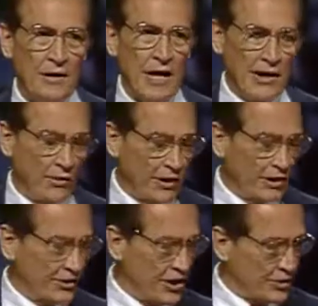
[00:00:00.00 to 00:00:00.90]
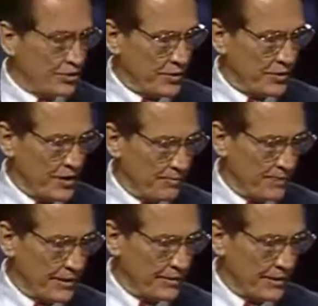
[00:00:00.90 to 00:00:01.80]
Not only does history tell
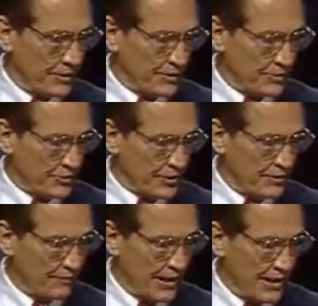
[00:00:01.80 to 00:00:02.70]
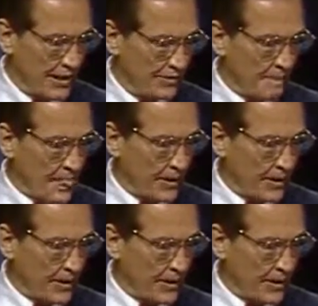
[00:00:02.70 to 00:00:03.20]
me that he's the Son of God,